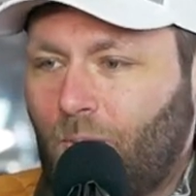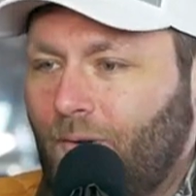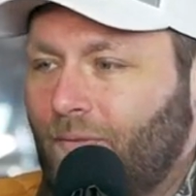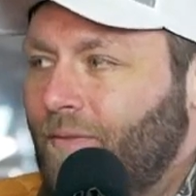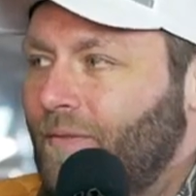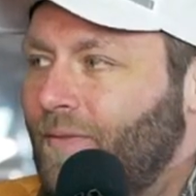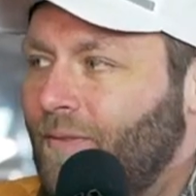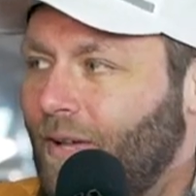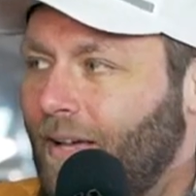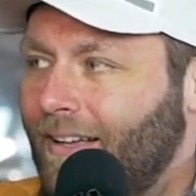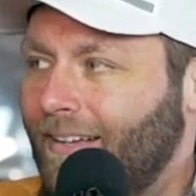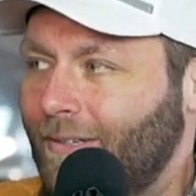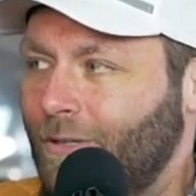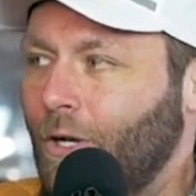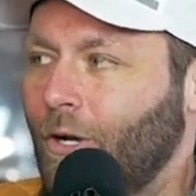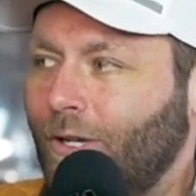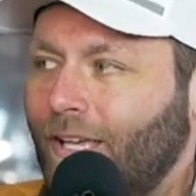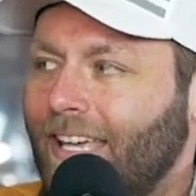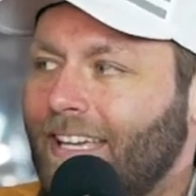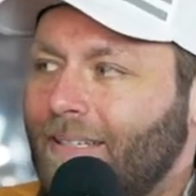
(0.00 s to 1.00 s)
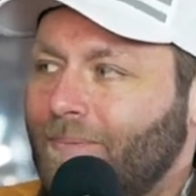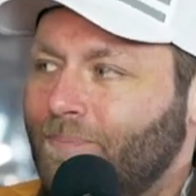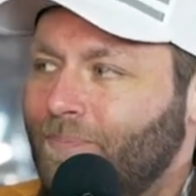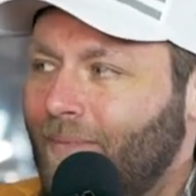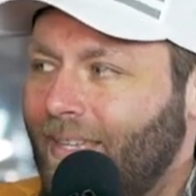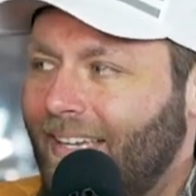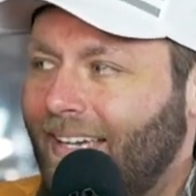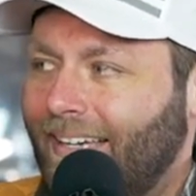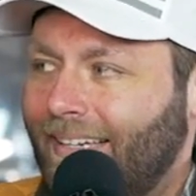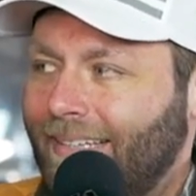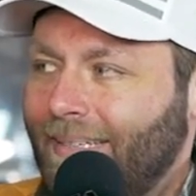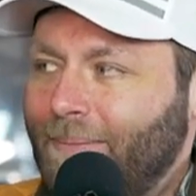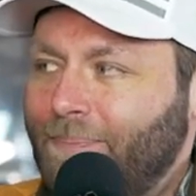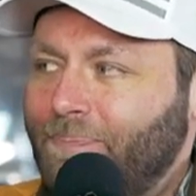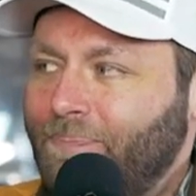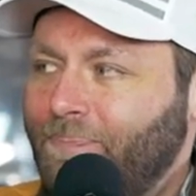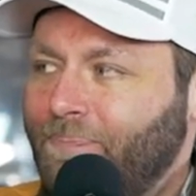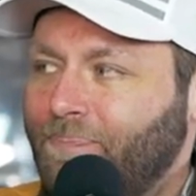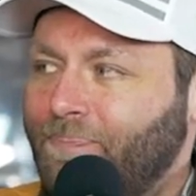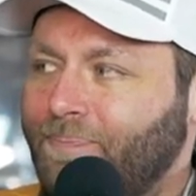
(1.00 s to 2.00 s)
of cooking
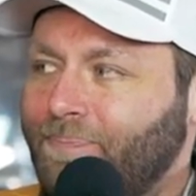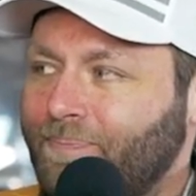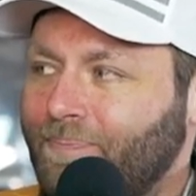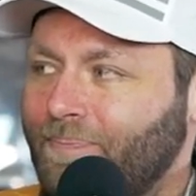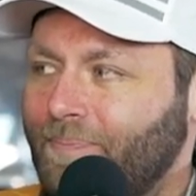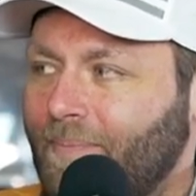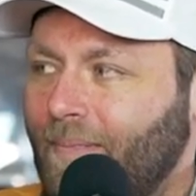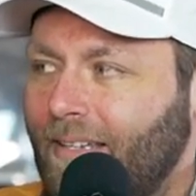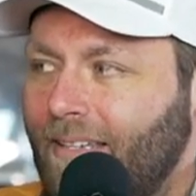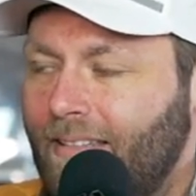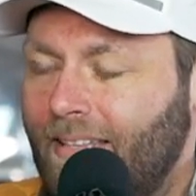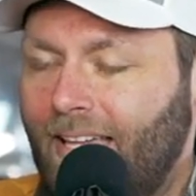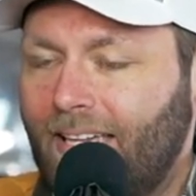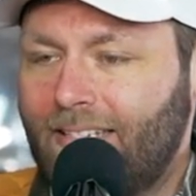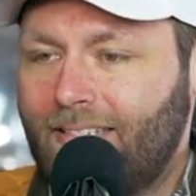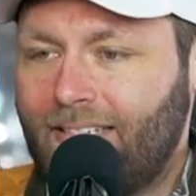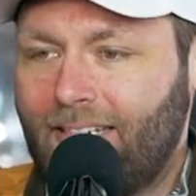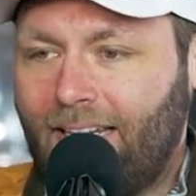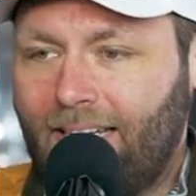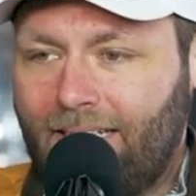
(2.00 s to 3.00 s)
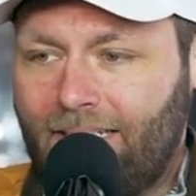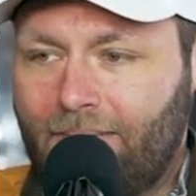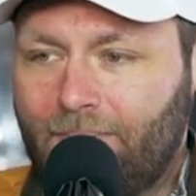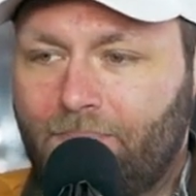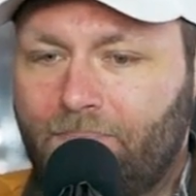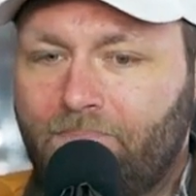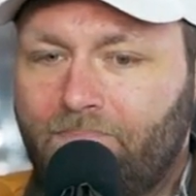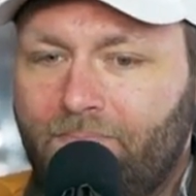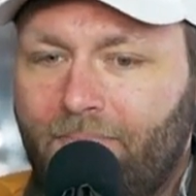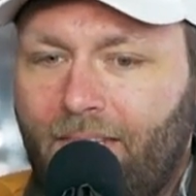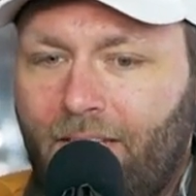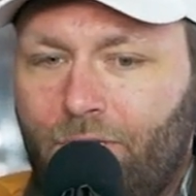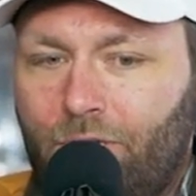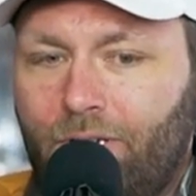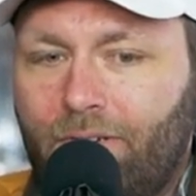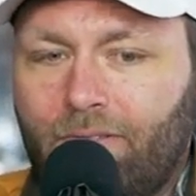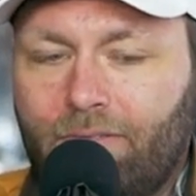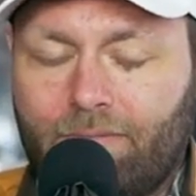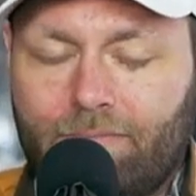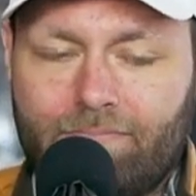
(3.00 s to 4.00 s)
that
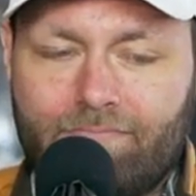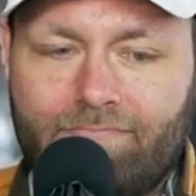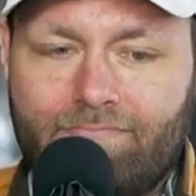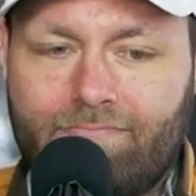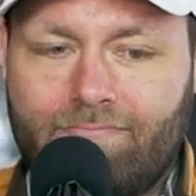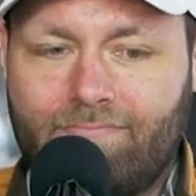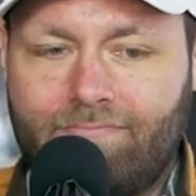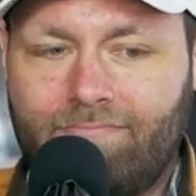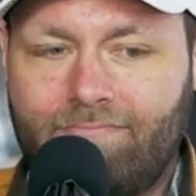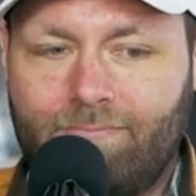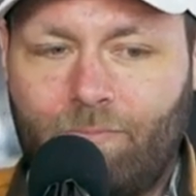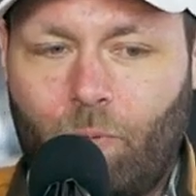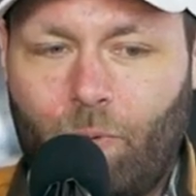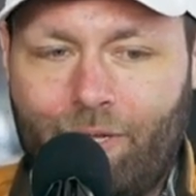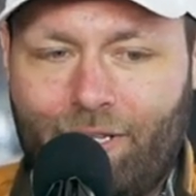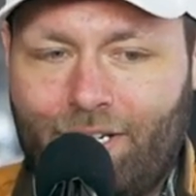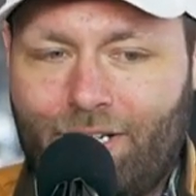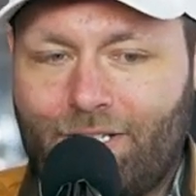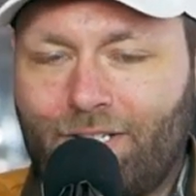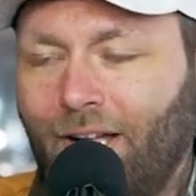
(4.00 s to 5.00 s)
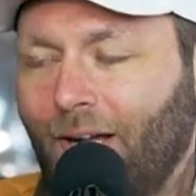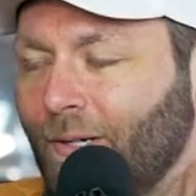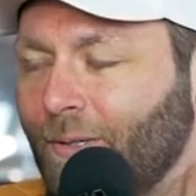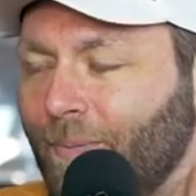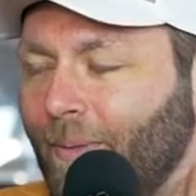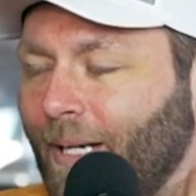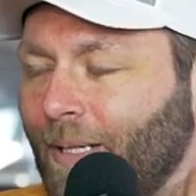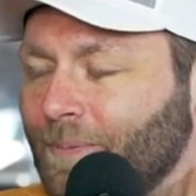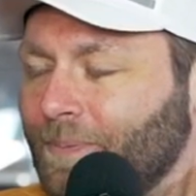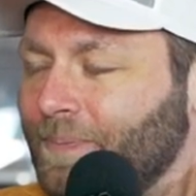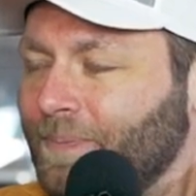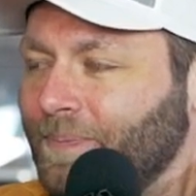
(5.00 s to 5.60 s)
you're willing to talk about?